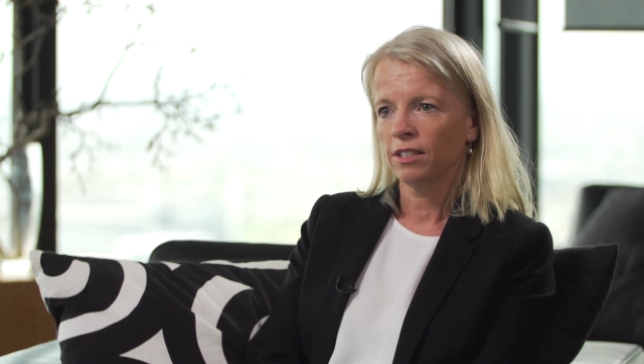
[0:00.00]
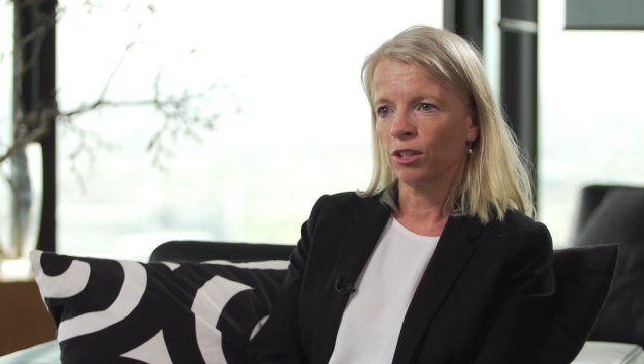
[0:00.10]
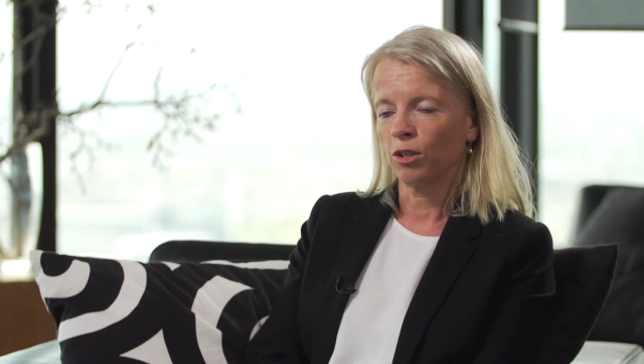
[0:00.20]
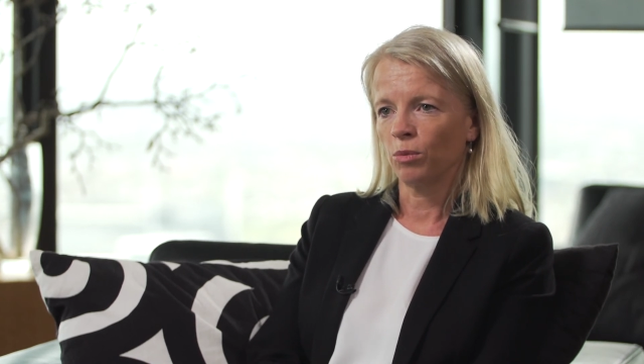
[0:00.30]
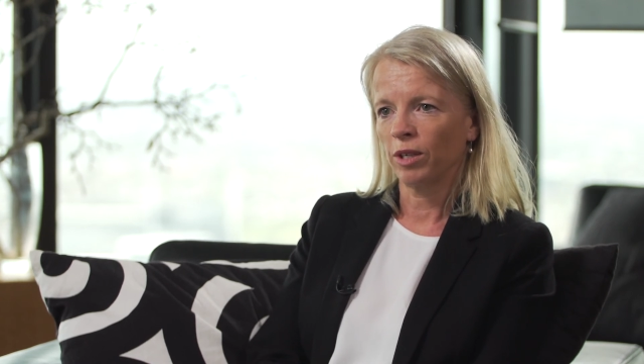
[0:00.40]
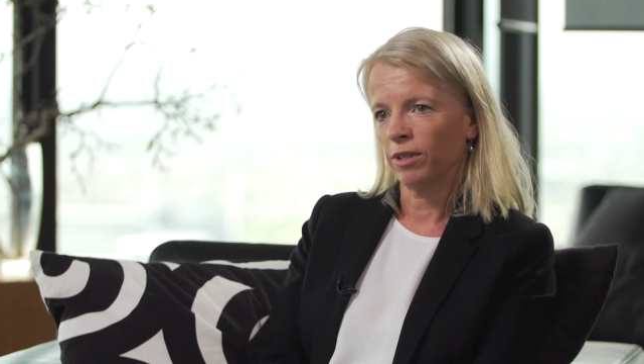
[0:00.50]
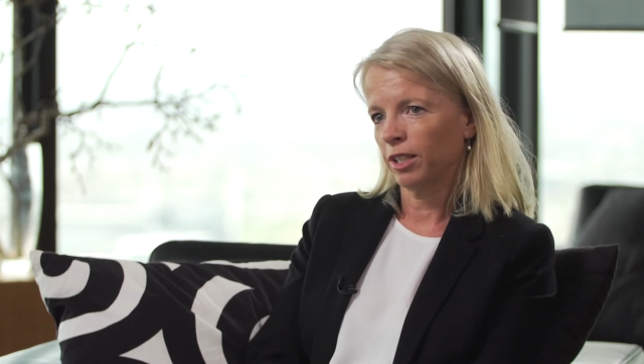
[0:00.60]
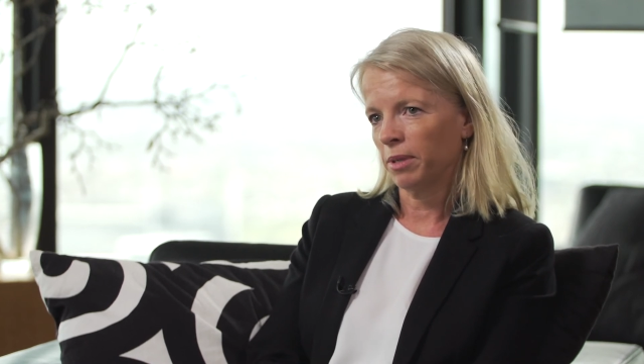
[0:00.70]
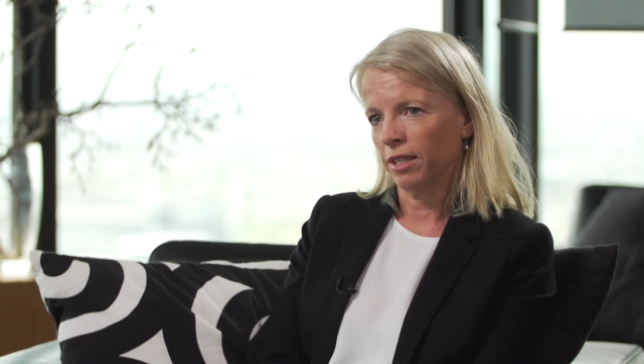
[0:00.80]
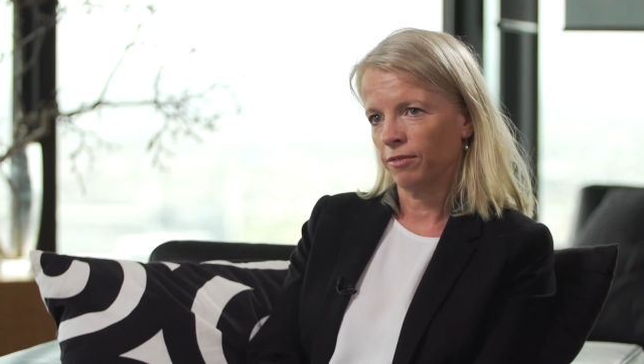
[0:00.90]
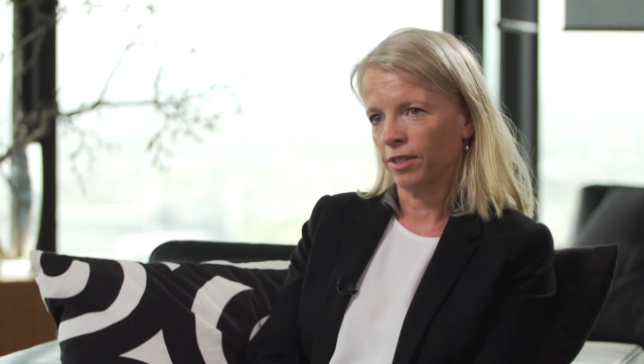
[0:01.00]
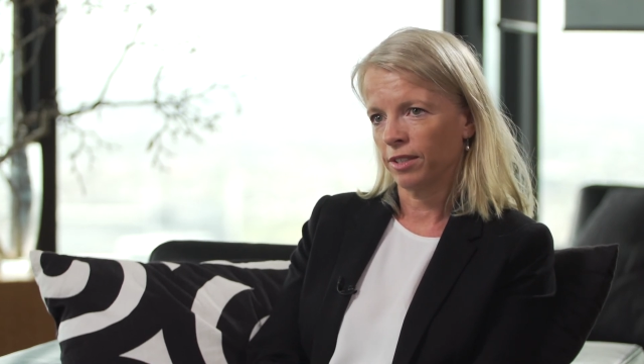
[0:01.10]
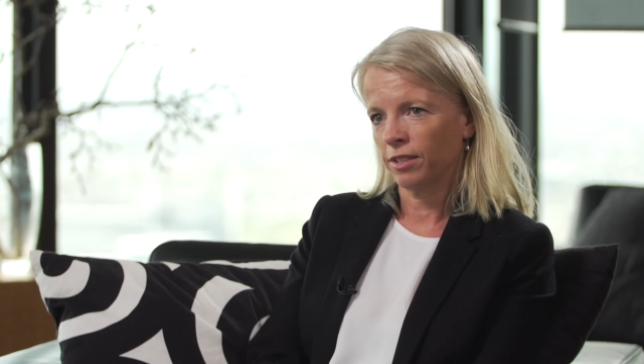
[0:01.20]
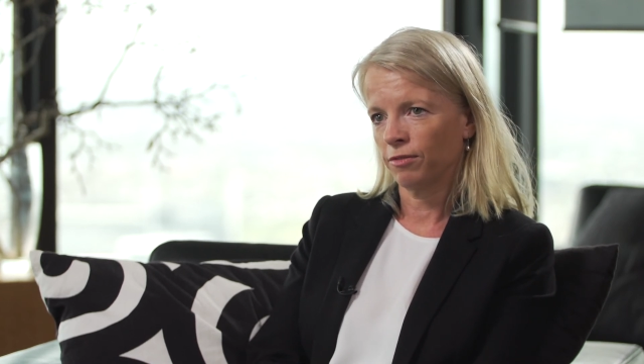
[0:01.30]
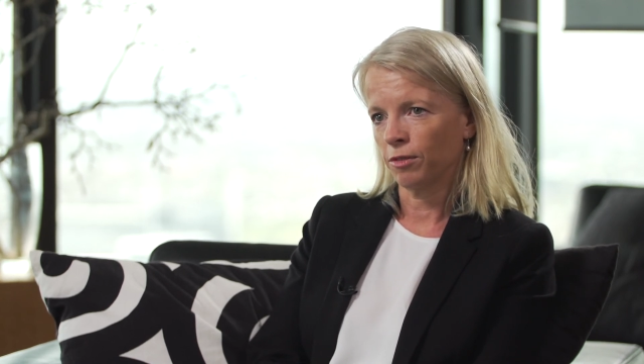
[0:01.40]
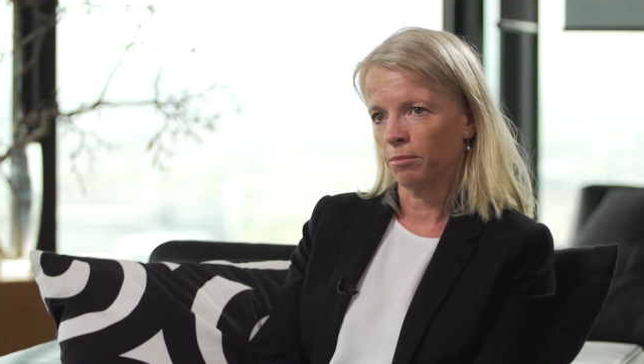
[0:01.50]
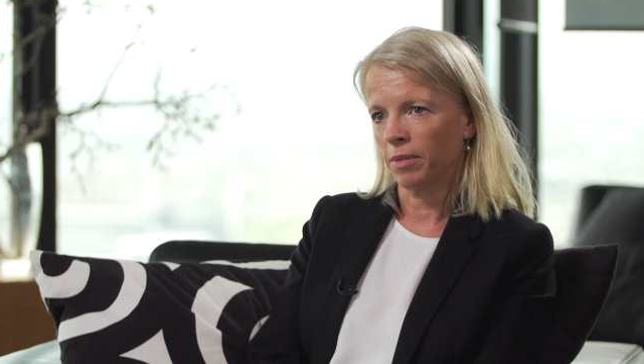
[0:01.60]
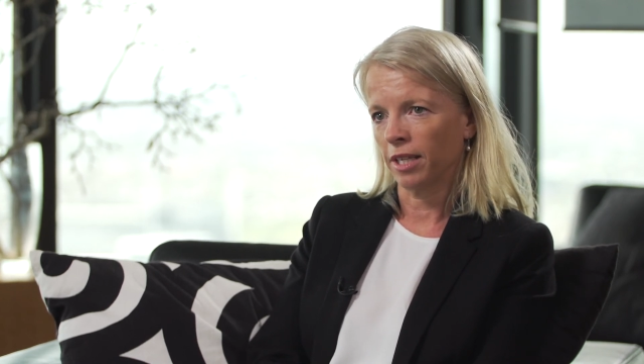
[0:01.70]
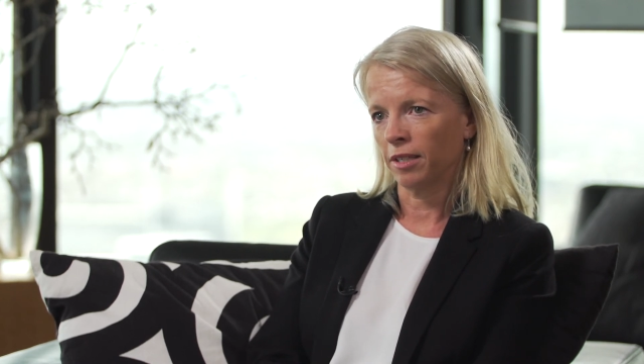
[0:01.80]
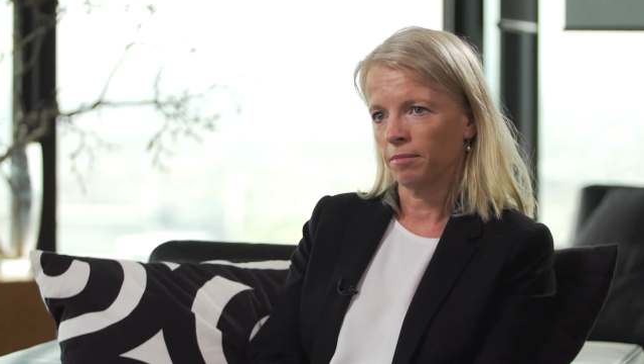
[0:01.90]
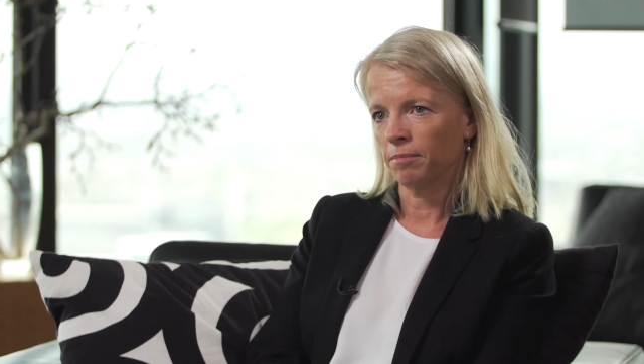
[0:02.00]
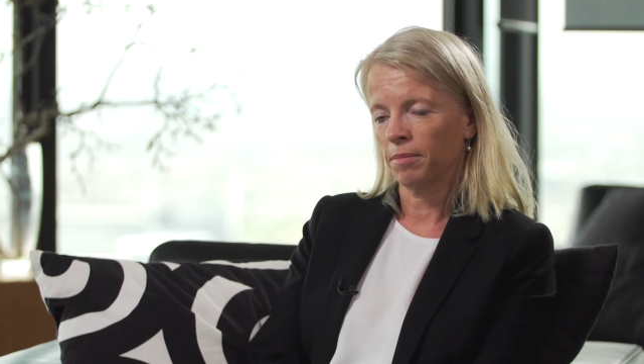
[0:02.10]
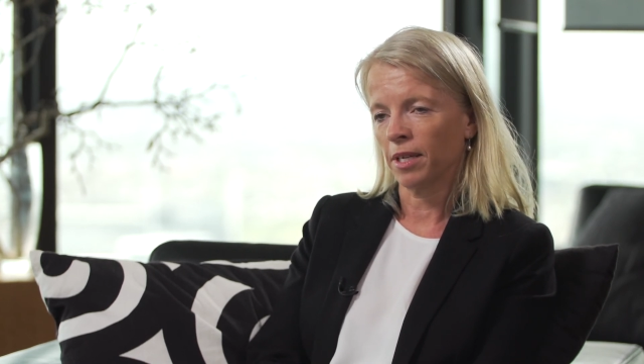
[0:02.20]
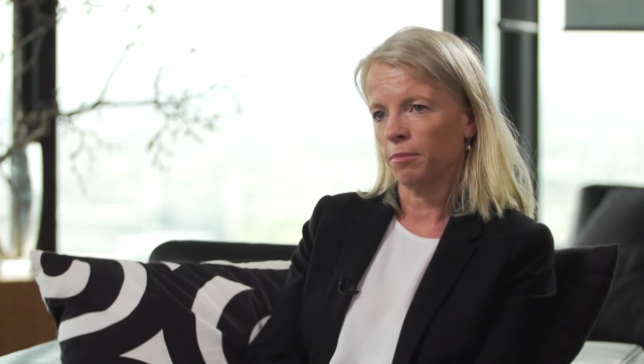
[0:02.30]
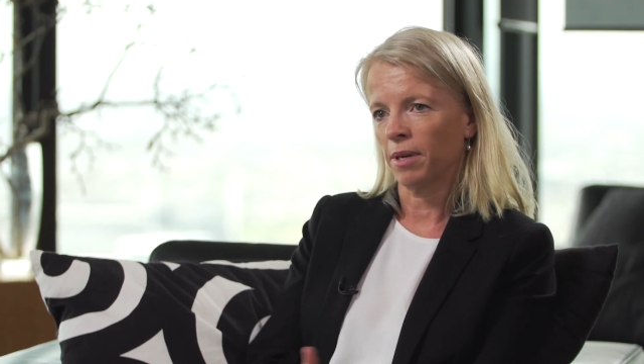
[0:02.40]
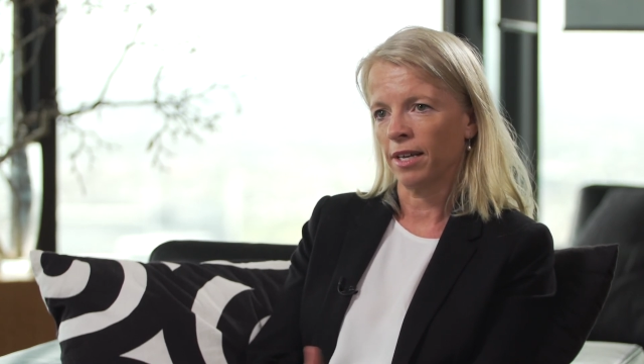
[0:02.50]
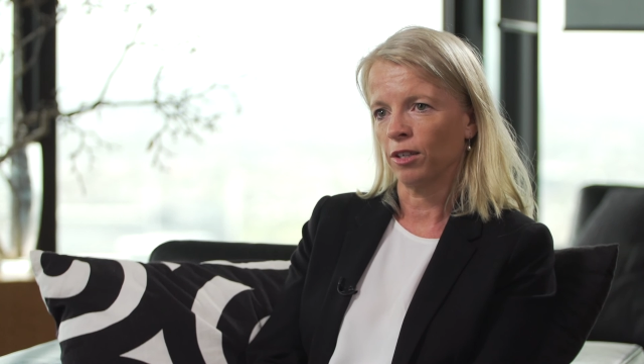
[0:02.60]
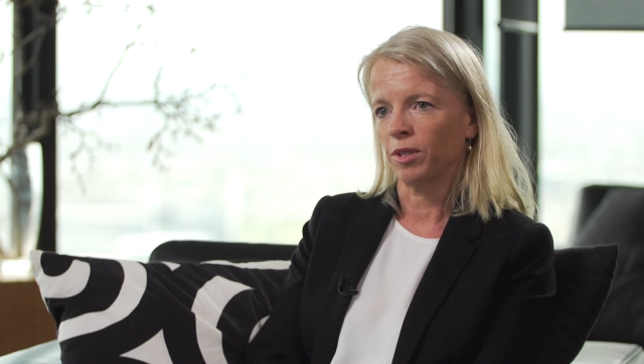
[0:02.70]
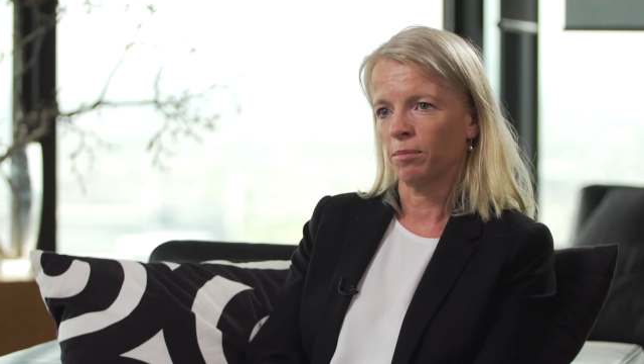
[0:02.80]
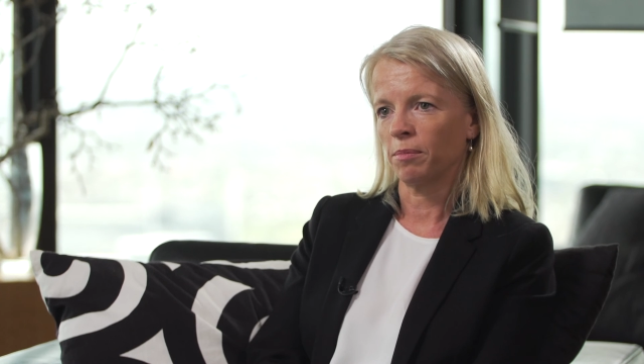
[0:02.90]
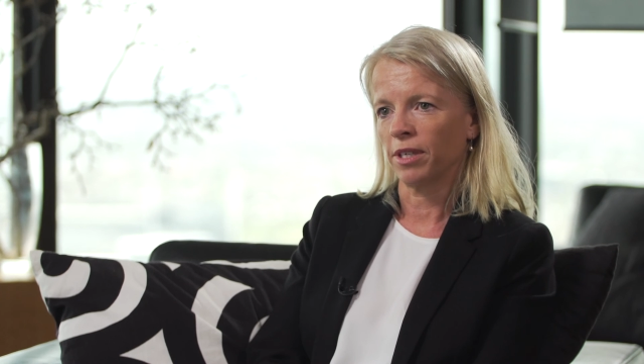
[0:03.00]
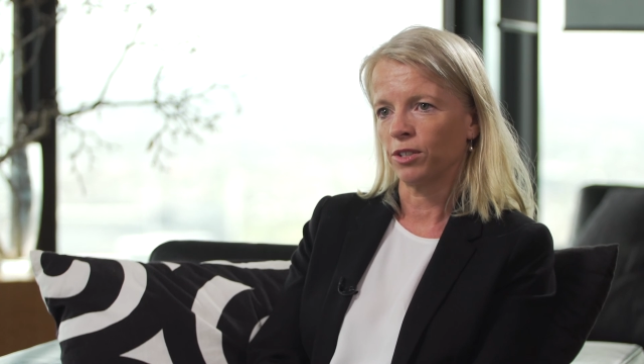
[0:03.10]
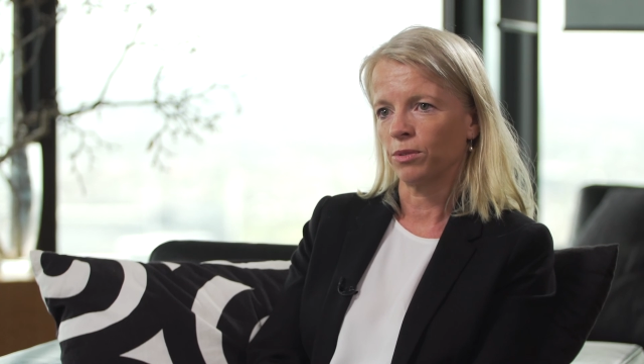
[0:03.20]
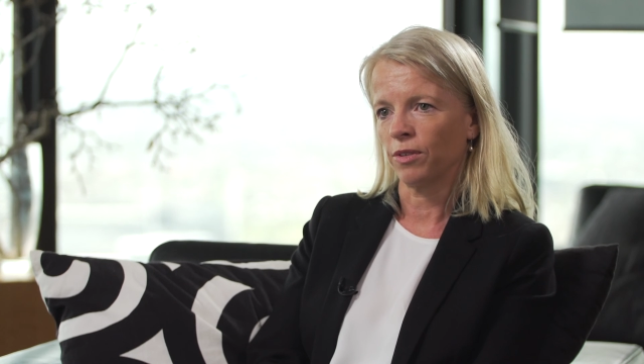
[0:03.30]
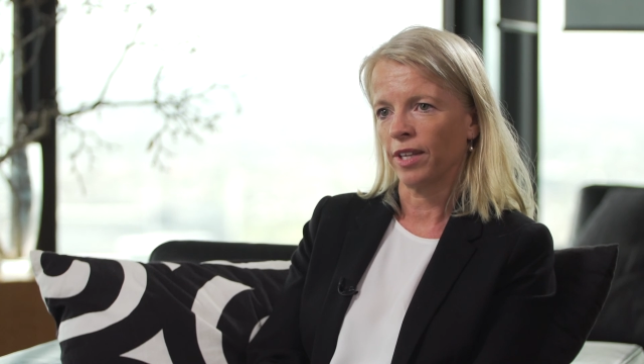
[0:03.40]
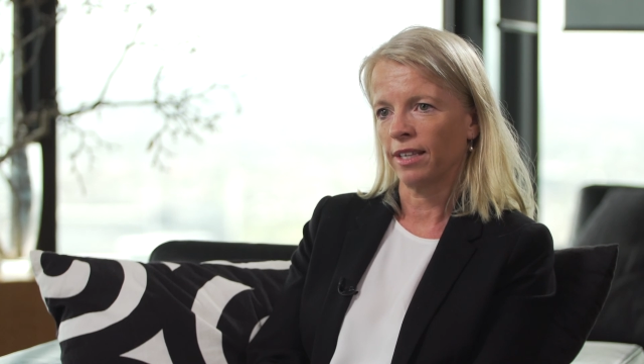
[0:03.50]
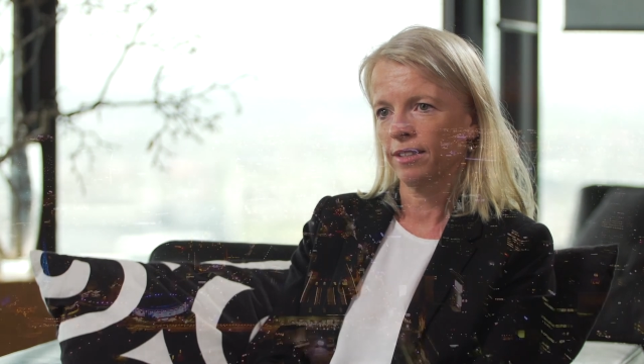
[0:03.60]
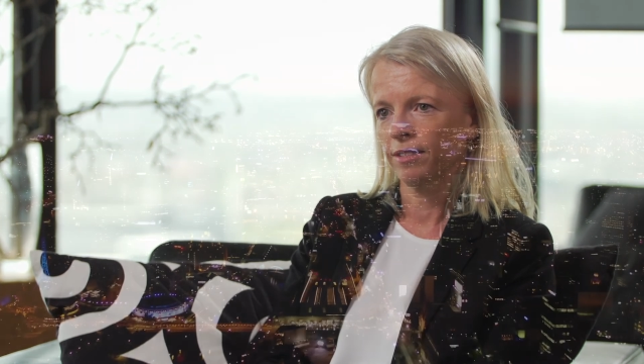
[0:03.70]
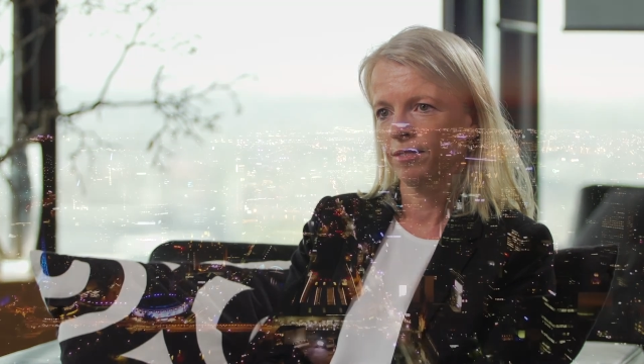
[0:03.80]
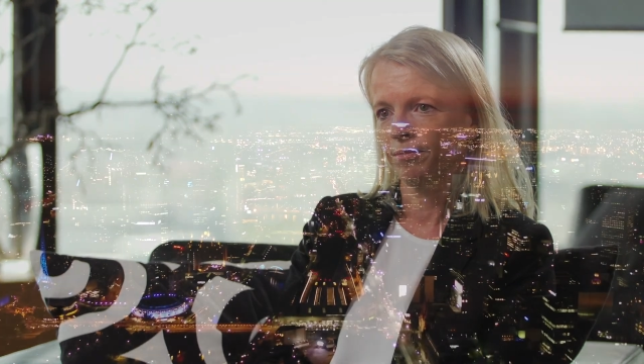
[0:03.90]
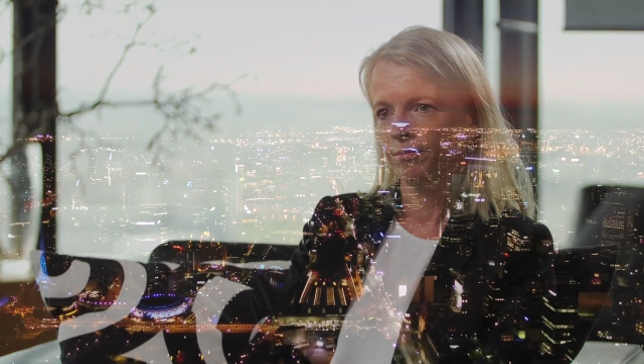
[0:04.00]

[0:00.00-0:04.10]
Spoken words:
So we really benefit from being a partner with Perpetual on that.